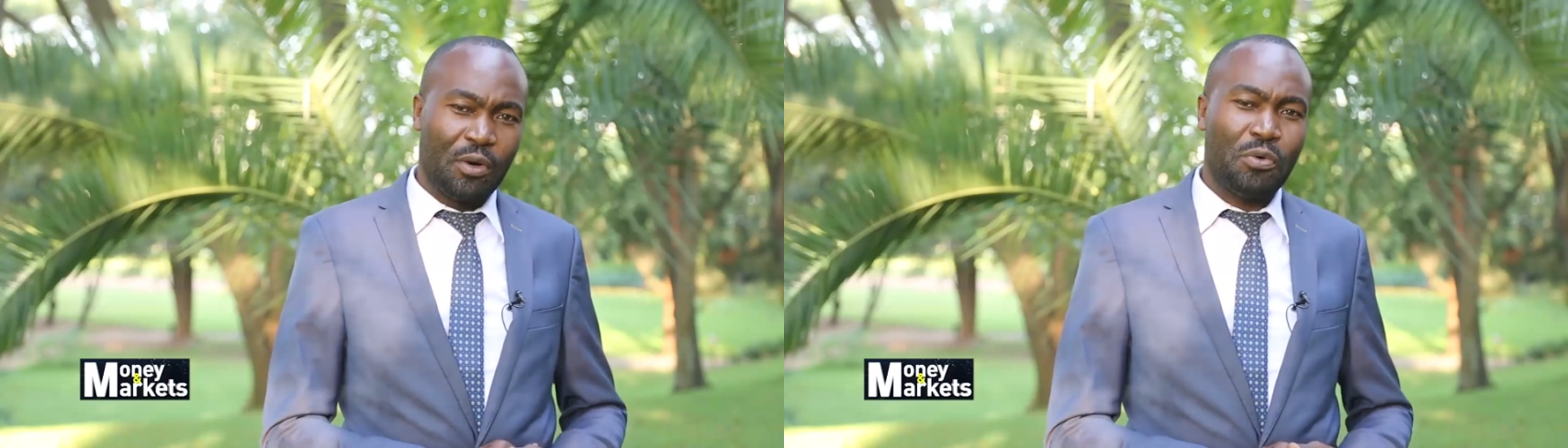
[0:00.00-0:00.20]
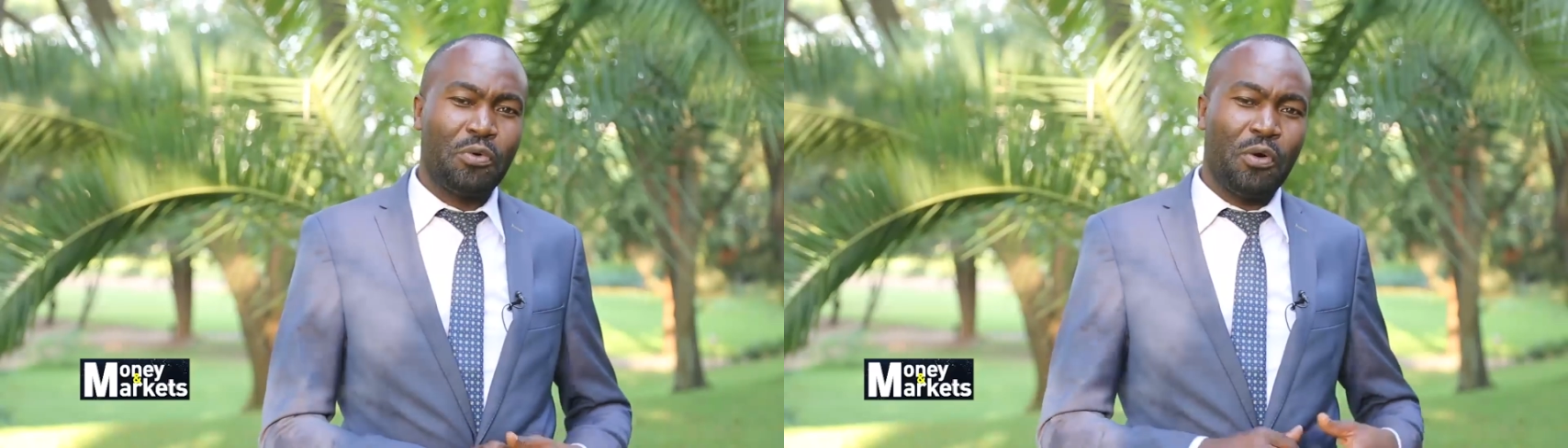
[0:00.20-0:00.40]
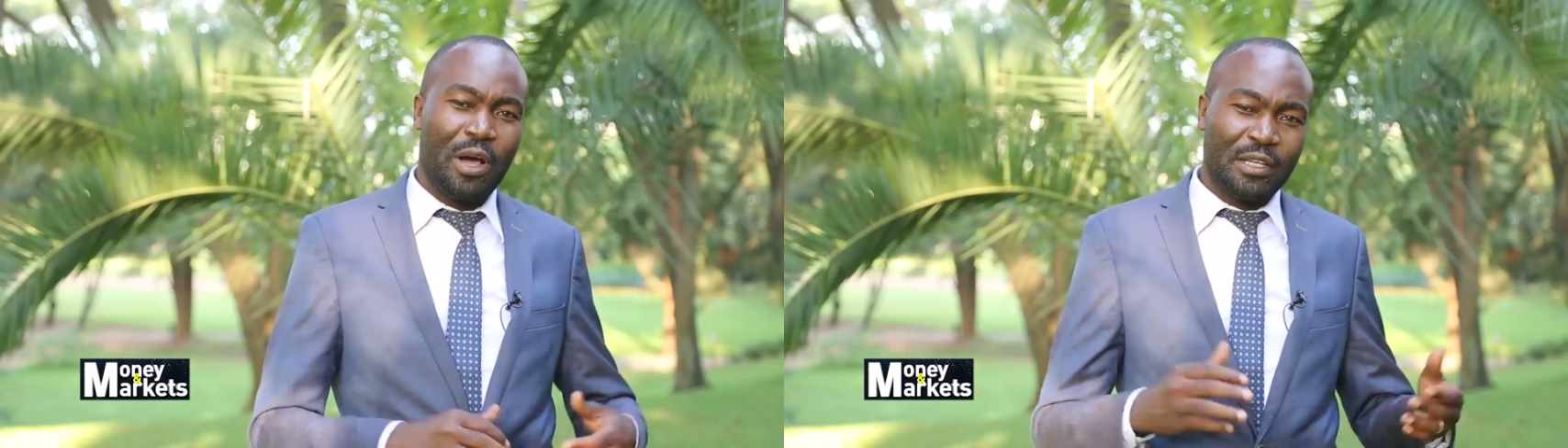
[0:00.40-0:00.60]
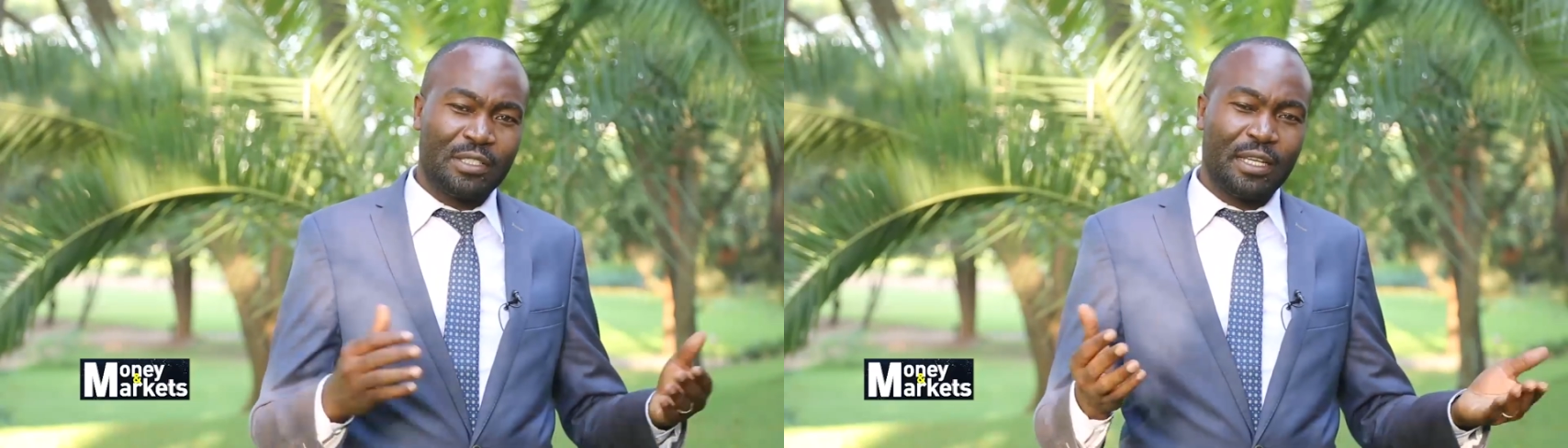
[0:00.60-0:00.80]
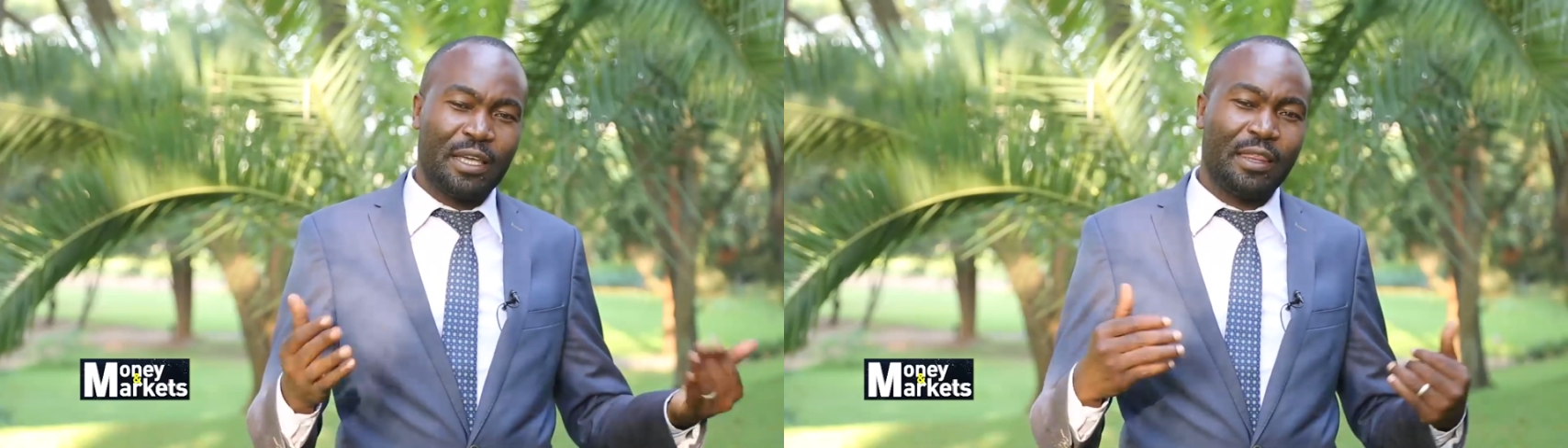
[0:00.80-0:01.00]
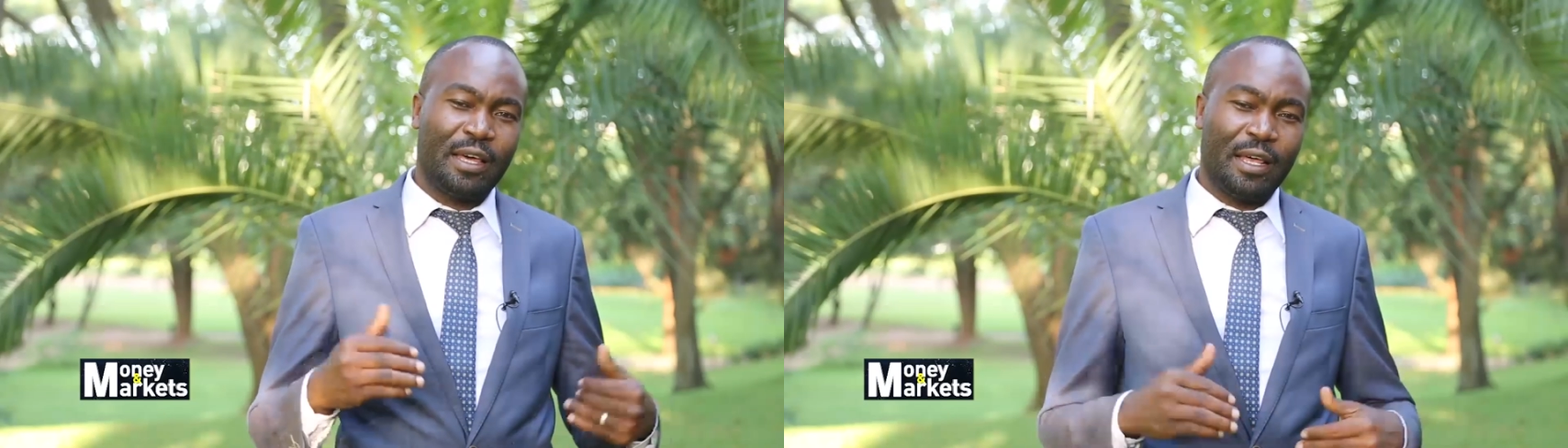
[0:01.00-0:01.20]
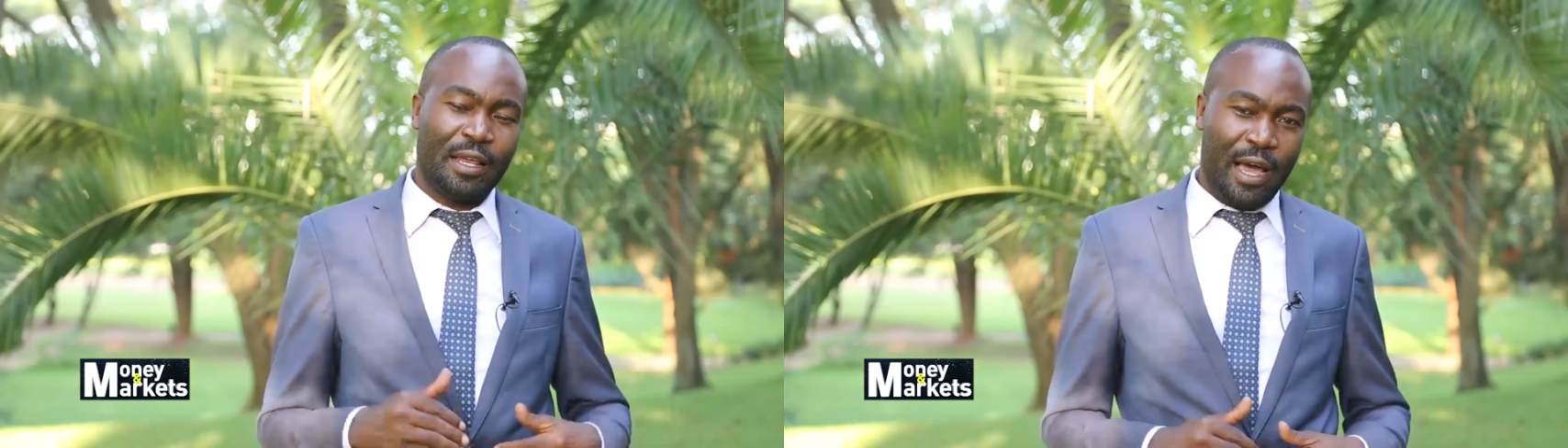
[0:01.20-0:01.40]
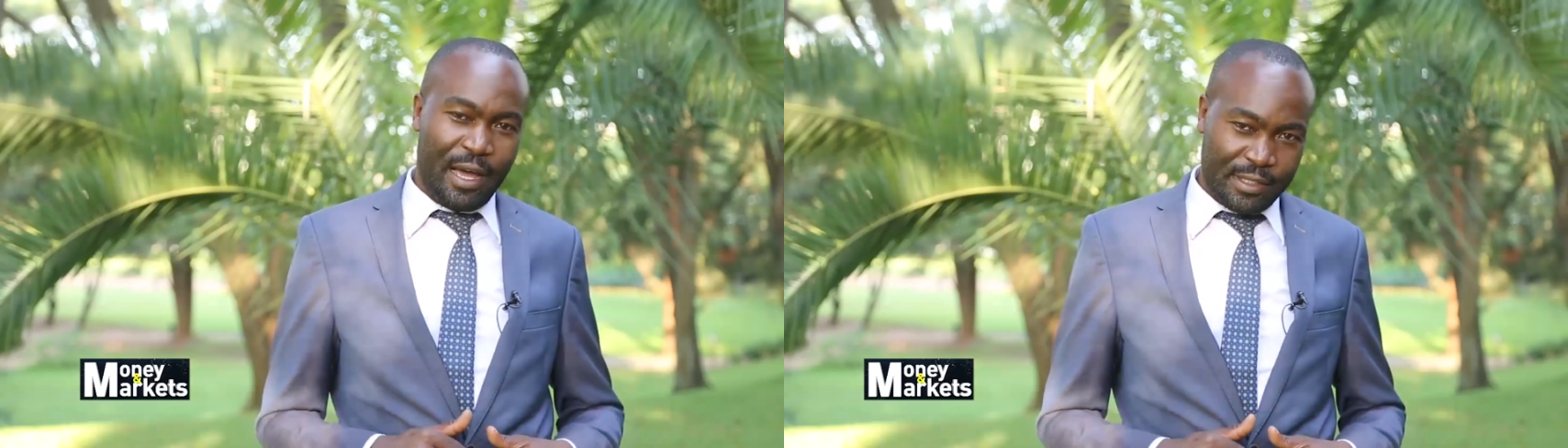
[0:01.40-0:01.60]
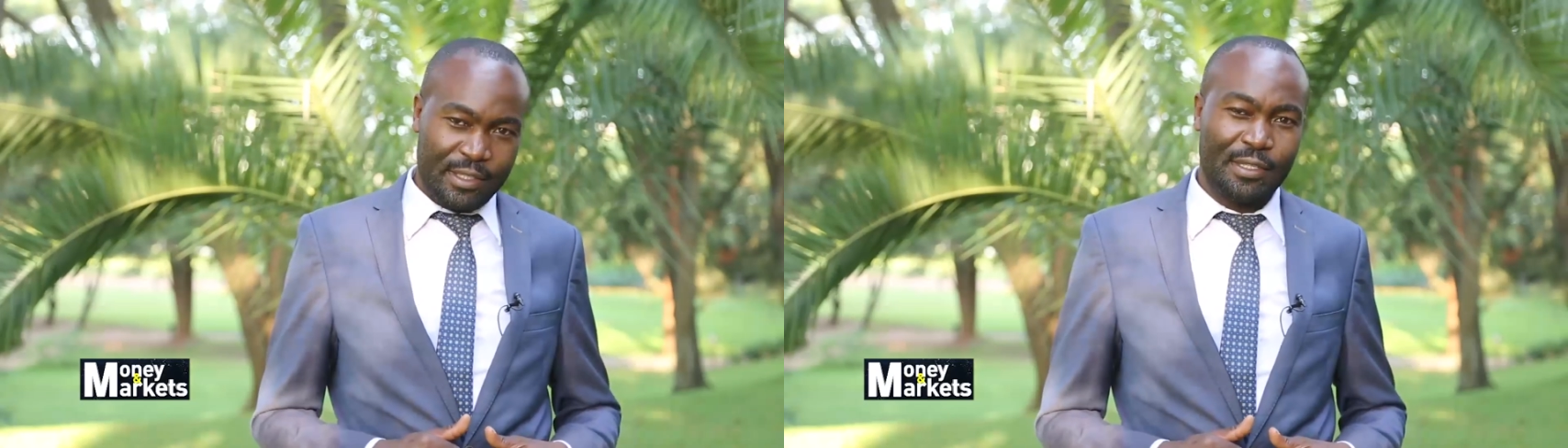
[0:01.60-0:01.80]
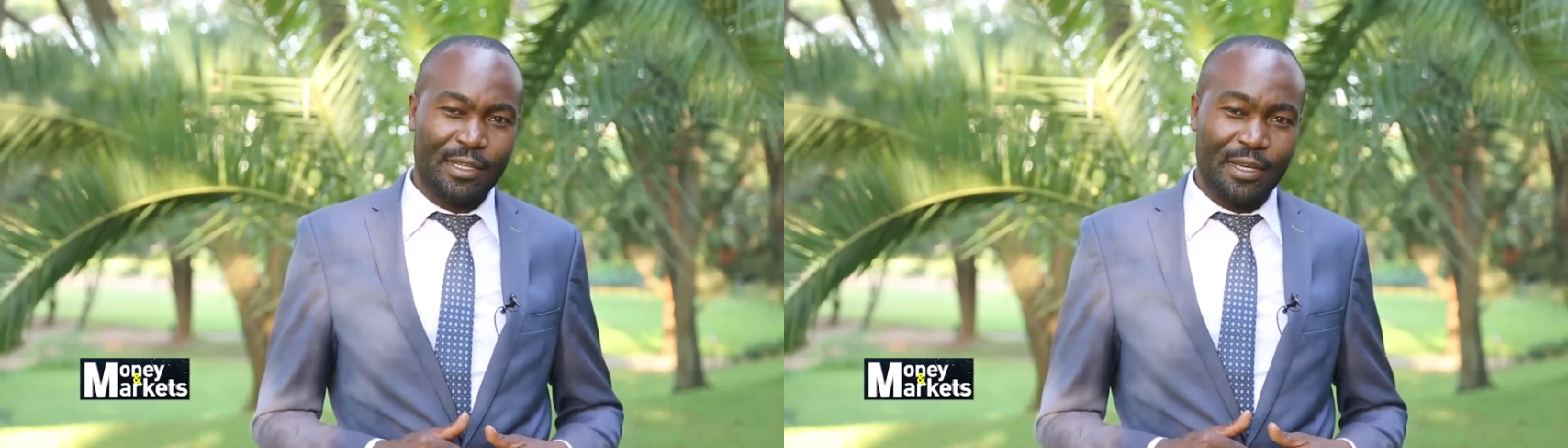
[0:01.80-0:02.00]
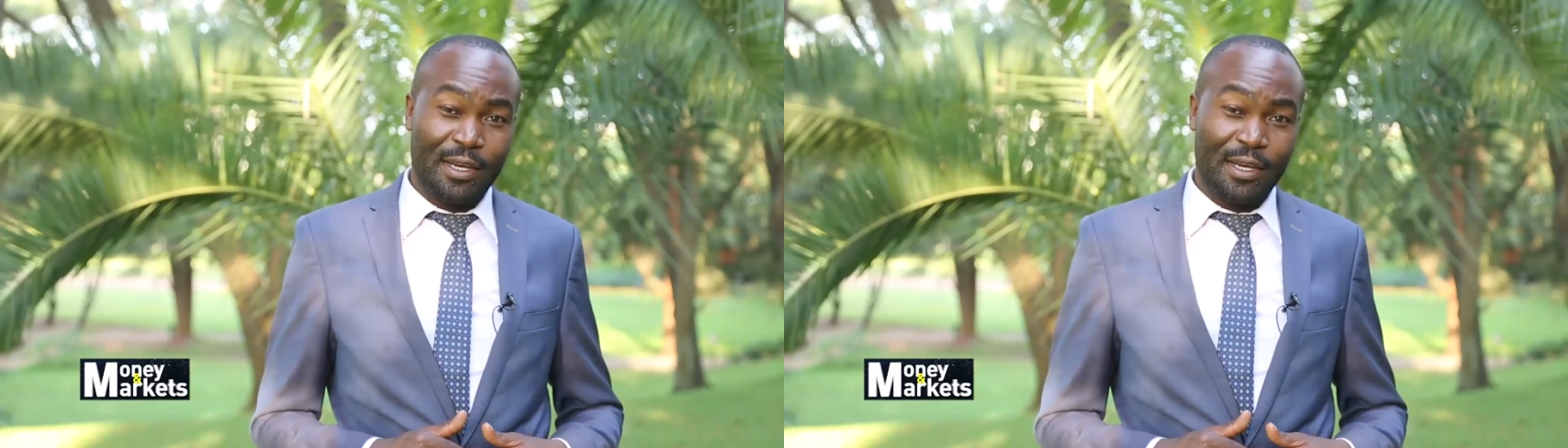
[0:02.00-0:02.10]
who has taken that at heart